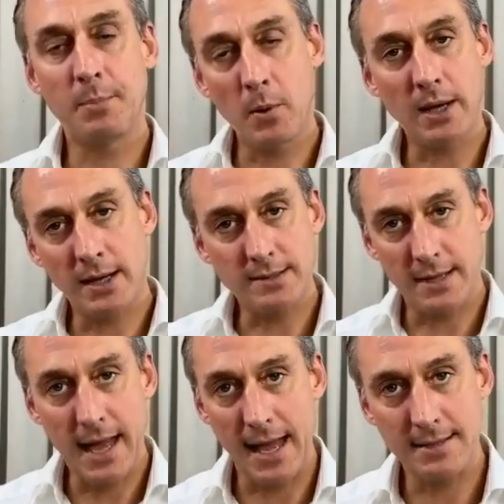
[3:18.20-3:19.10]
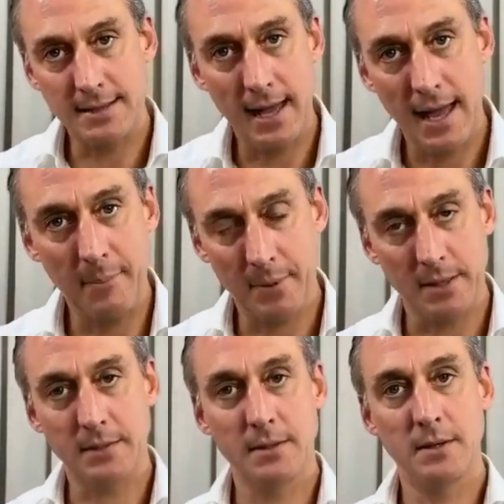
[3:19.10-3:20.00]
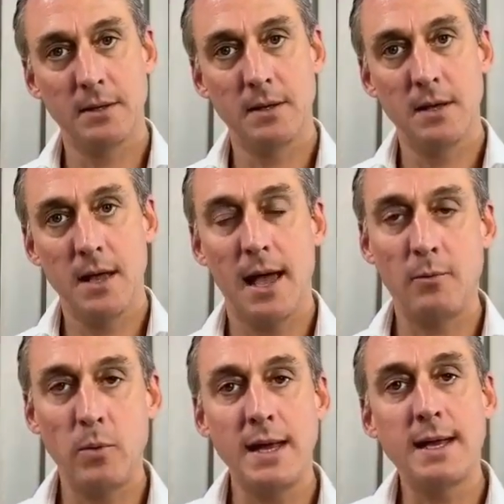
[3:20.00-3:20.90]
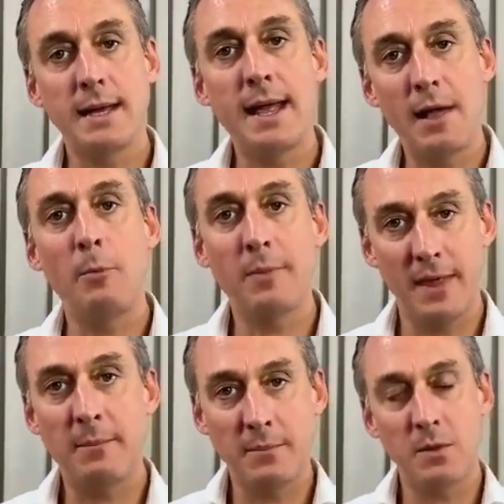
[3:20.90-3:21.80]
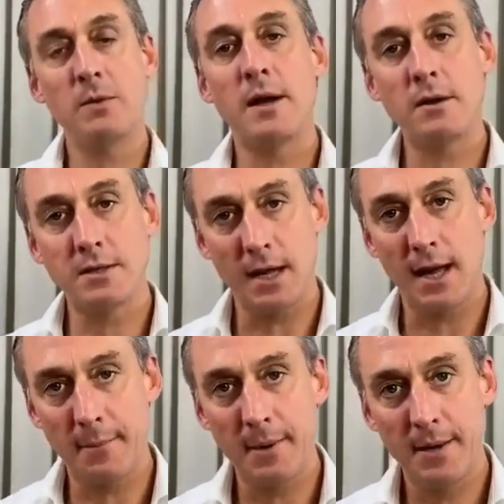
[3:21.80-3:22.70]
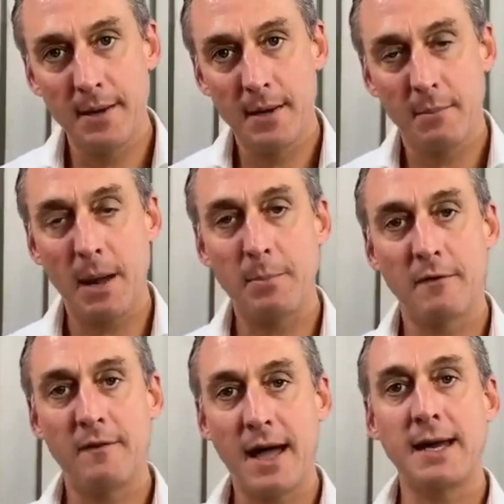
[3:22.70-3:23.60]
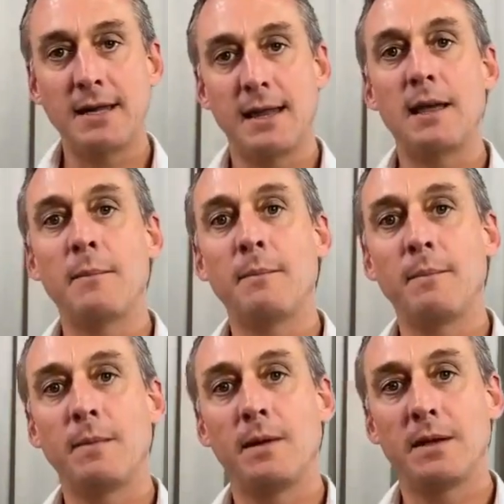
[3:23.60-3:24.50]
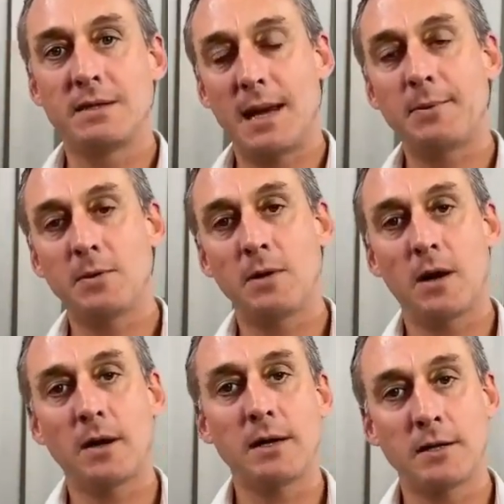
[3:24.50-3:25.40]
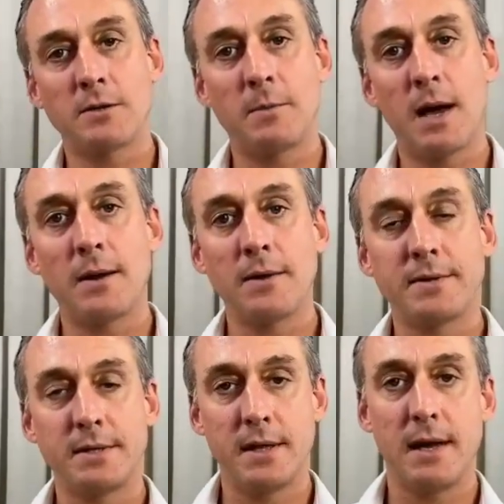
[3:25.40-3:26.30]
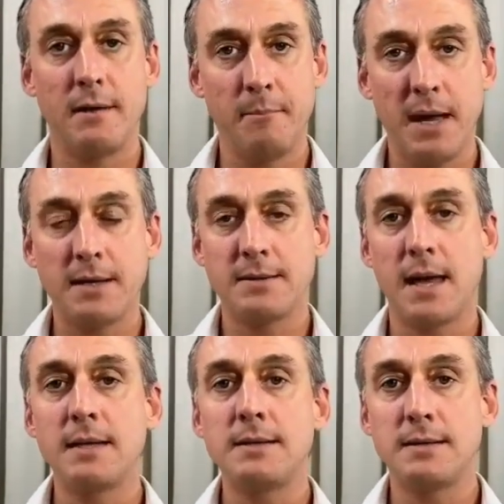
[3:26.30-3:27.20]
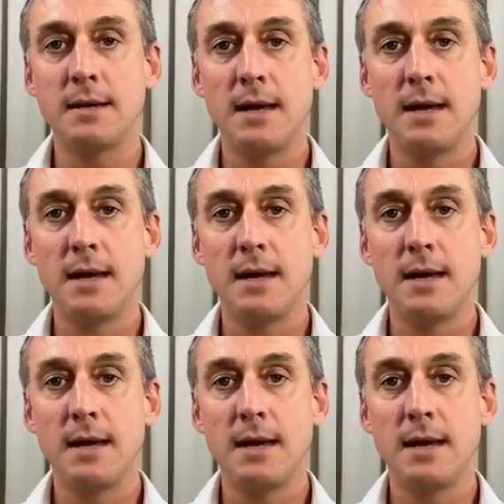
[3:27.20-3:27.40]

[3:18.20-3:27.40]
point is, it has to happen. And we can help them do their job by providing them conceptual architecture models that make sense,